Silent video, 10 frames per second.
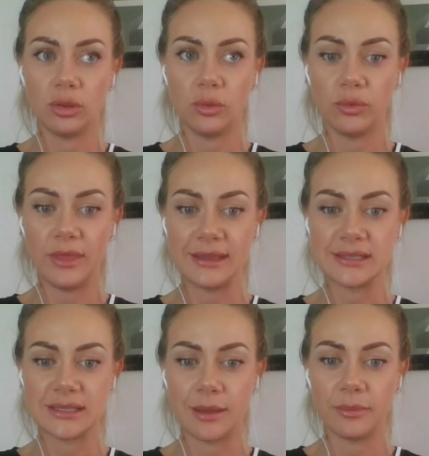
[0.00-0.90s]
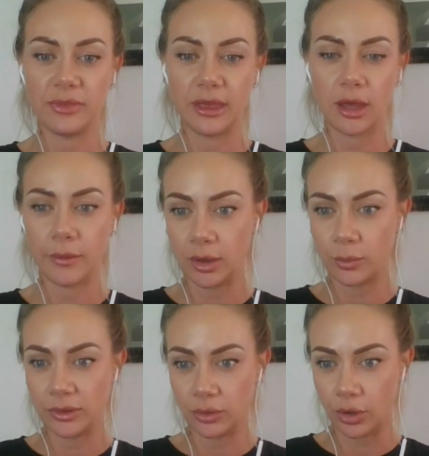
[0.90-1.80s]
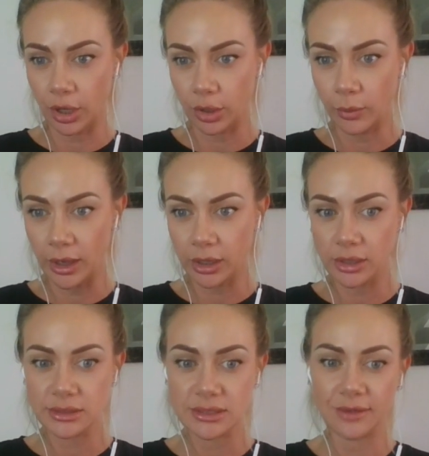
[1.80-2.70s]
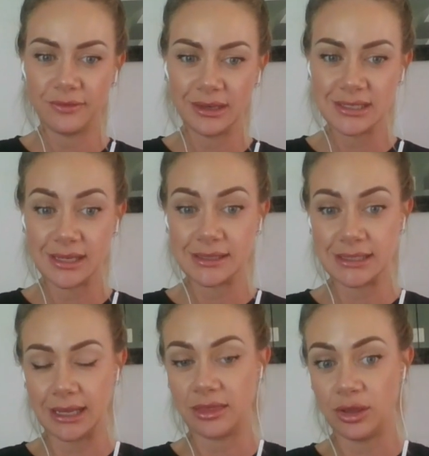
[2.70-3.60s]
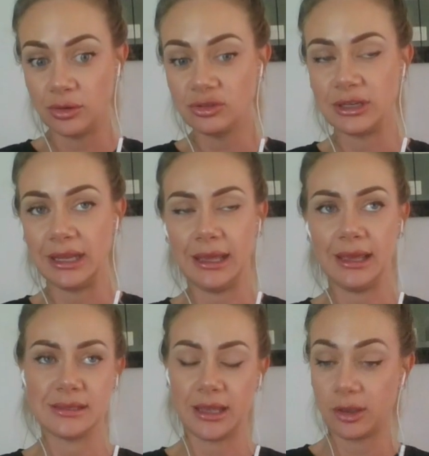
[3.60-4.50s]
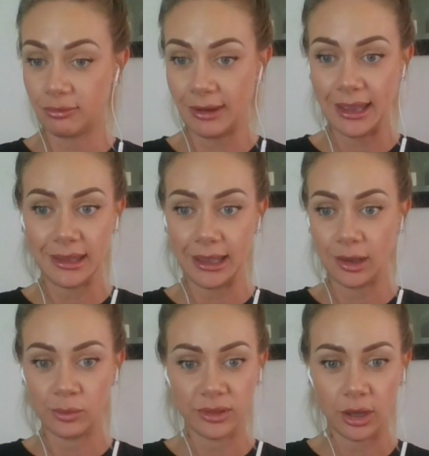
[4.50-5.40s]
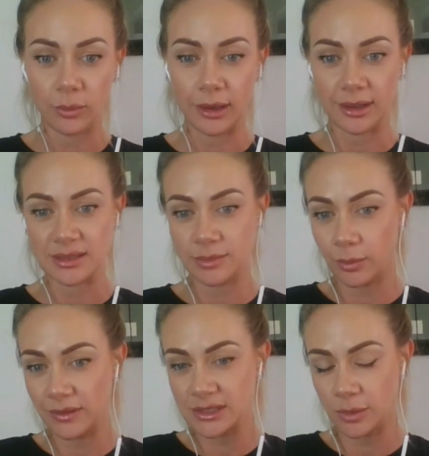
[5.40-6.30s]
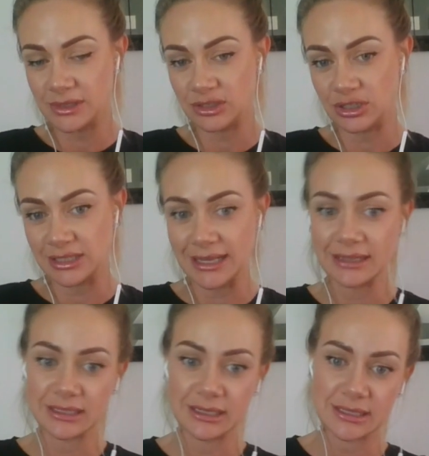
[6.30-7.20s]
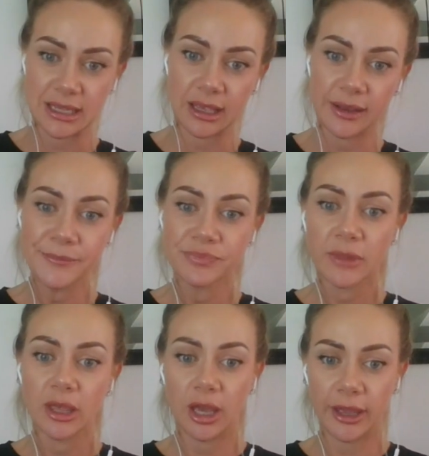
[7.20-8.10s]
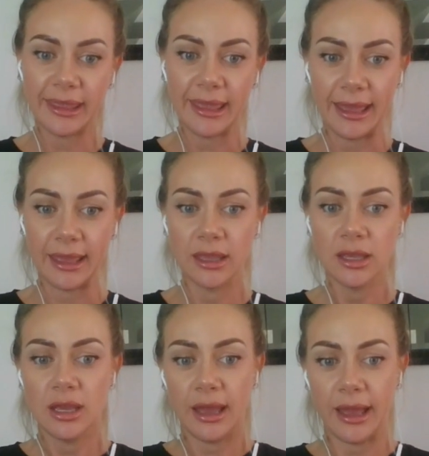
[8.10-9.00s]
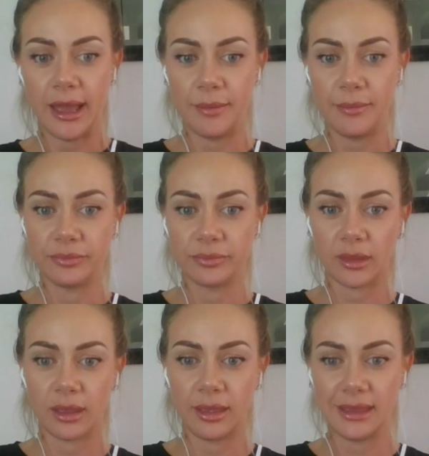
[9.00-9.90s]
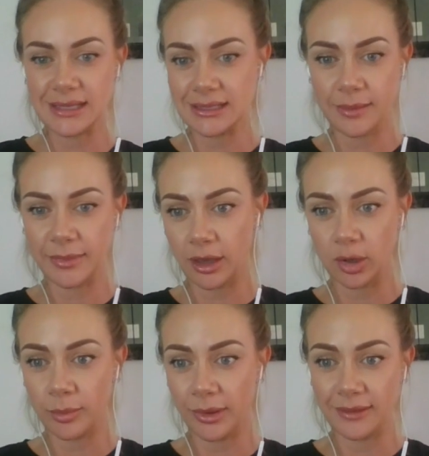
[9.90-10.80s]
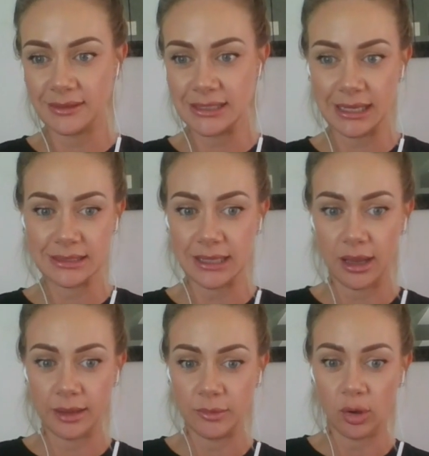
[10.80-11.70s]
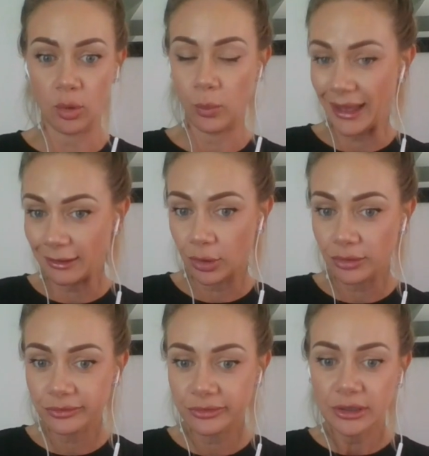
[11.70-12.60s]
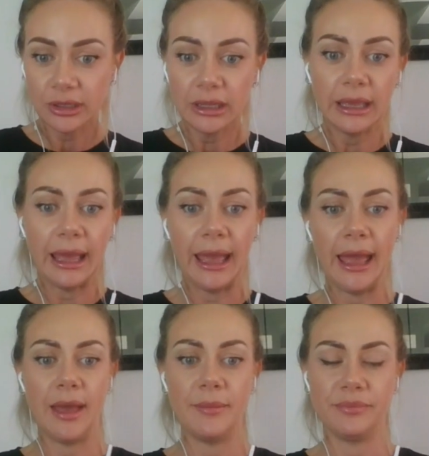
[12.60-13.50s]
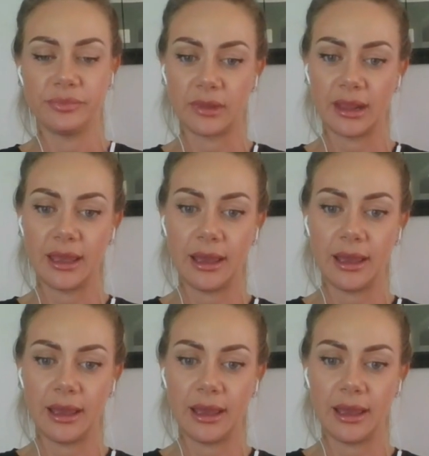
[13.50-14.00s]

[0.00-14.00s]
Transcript: there's something going on with your co-workers. So Venus in the 6th usually is like great getting on with co-workers, but with this opposition to Saturn, it's like, okay, is there something going on behind the scenes that I'm not aware of? And